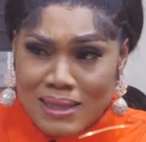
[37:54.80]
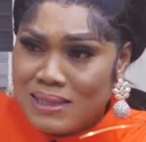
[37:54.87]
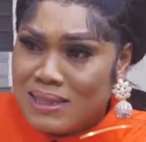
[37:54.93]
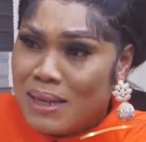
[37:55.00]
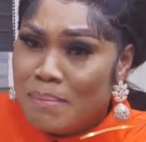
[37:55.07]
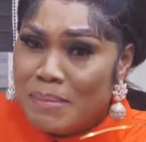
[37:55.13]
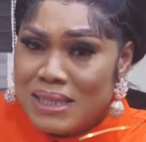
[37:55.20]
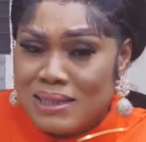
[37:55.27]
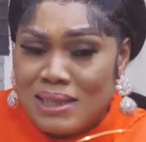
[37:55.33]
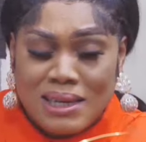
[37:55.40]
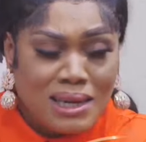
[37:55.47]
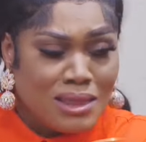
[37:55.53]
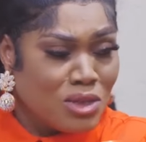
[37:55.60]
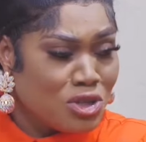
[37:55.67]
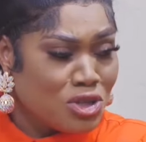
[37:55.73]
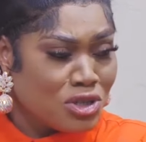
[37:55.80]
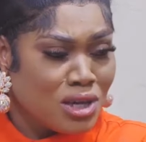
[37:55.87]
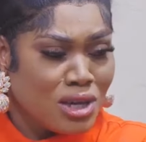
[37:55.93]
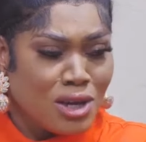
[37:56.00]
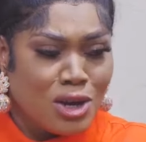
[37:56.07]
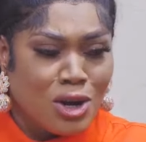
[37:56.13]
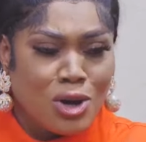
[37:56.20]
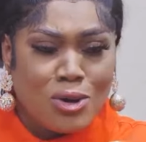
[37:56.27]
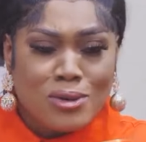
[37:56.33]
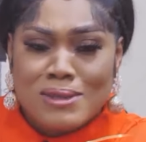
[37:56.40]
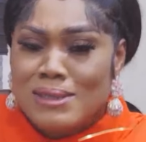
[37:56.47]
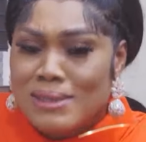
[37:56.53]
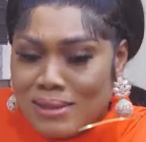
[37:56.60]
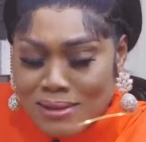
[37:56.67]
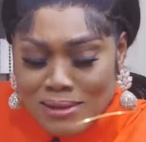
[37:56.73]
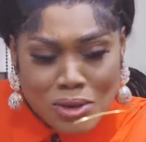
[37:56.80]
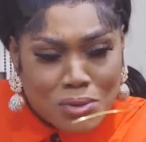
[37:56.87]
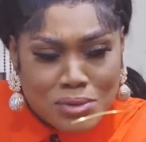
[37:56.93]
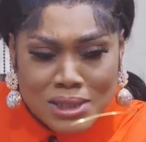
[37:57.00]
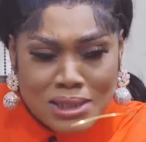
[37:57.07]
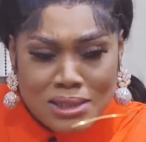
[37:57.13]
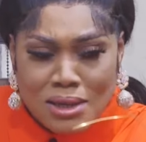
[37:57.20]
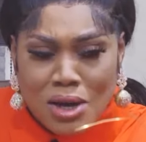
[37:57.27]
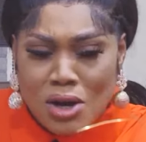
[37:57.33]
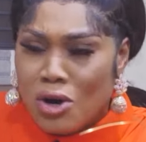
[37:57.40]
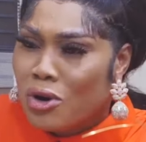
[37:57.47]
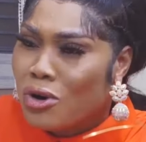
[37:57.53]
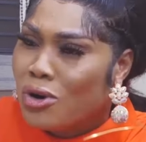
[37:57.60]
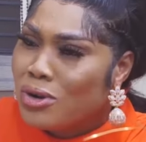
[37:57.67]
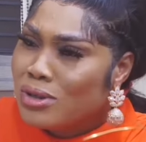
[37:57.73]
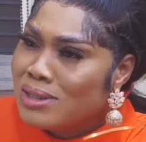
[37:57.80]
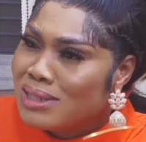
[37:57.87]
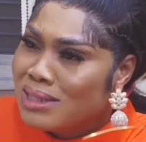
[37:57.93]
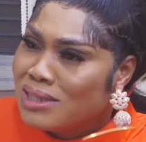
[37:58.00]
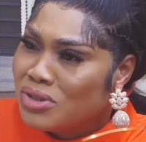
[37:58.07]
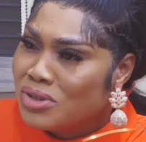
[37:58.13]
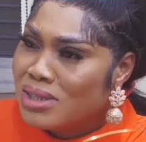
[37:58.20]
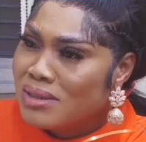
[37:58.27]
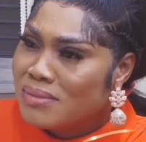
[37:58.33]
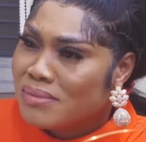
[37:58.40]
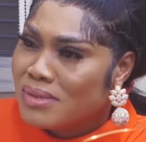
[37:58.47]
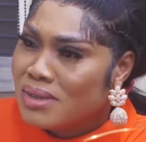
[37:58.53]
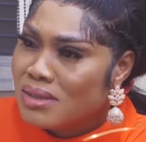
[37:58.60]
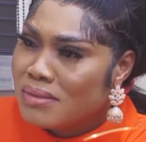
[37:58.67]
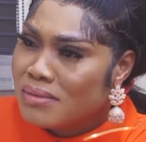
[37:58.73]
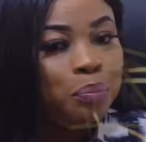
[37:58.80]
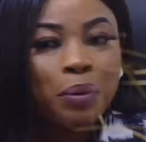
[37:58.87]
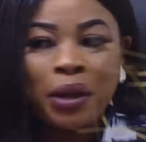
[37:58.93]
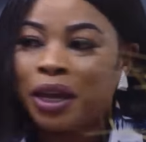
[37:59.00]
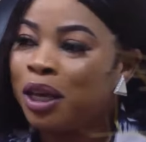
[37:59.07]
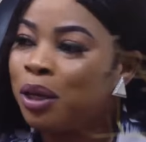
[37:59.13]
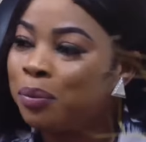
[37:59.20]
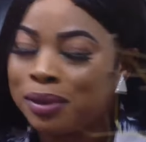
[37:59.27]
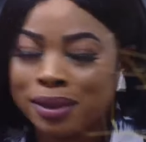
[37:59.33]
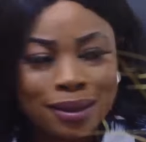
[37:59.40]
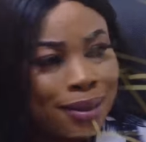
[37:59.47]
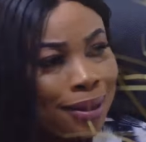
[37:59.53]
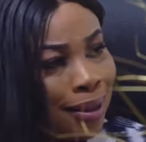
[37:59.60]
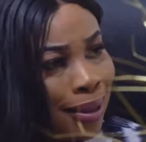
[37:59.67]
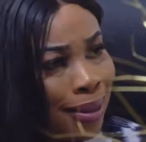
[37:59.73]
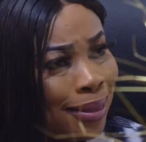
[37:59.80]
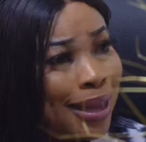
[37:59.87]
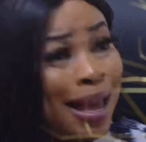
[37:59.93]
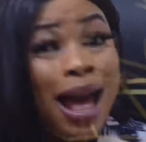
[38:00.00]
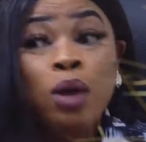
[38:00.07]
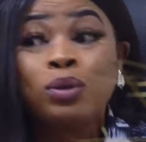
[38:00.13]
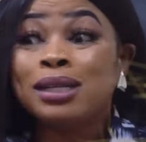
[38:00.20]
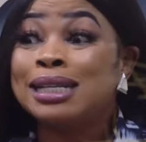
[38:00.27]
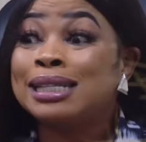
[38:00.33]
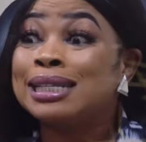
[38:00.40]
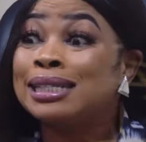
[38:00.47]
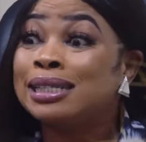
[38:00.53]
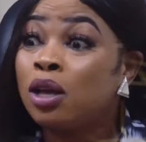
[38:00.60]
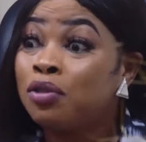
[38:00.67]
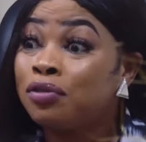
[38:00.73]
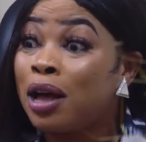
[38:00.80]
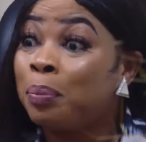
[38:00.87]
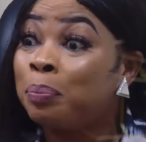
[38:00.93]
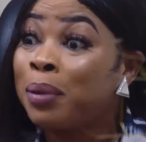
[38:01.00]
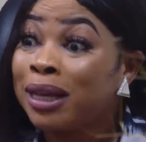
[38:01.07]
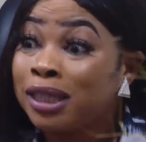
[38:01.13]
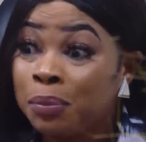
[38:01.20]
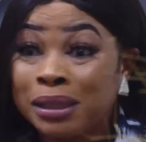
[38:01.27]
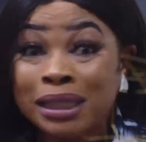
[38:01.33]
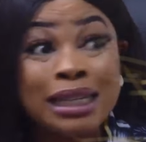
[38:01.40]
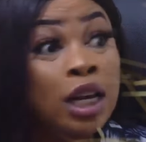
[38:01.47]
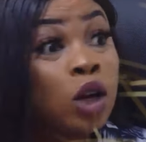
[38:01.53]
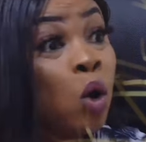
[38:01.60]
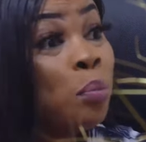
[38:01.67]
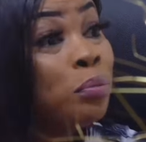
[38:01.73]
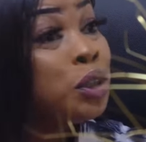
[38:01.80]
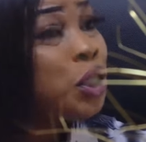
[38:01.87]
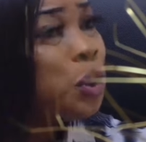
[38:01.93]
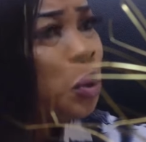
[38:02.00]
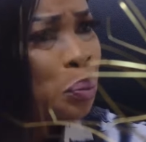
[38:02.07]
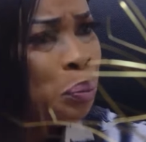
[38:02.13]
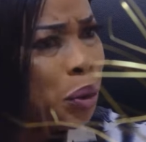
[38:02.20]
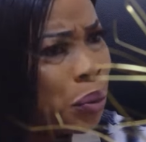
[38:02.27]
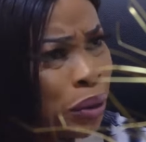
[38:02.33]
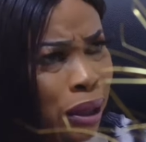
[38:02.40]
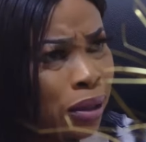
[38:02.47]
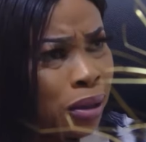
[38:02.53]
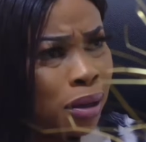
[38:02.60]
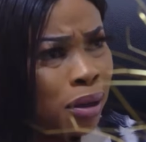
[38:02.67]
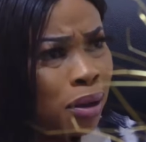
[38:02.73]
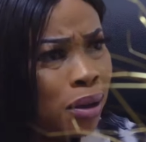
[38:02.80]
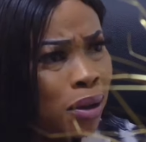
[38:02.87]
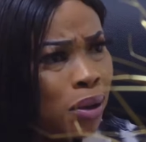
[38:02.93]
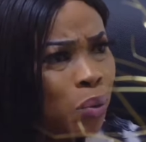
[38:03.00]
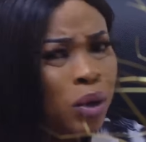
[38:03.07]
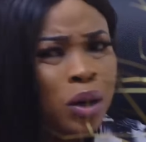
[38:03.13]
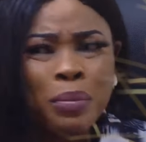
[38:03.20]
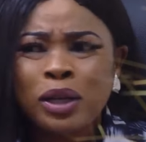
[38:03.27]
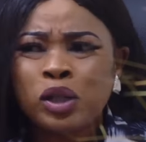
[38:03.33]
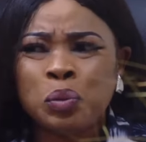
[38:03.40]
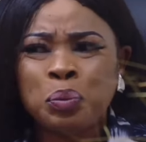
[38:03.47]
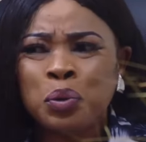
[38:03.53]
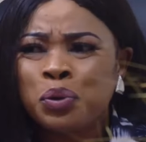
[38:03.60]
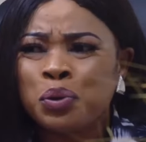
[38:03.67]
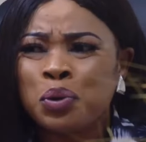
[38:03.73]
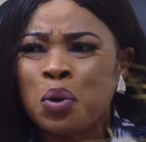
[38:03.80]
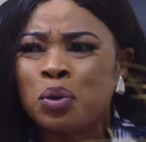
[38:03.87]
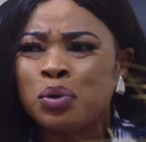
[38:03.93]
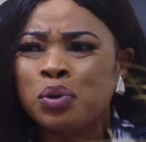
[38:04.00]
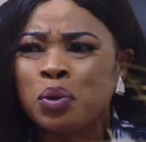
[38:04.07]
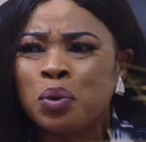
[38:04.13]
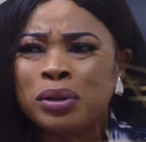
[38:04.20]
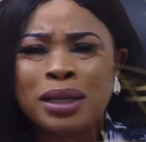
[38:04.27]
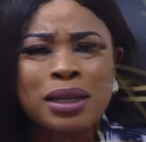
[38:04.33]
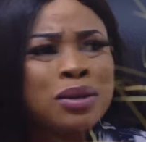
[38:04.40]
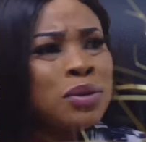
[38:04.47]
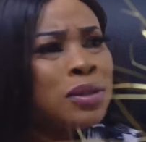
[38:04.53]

the same mistake and not consulting or considering? Babes, the house is a self-apartment in a commercial building. What am I supposed to consult and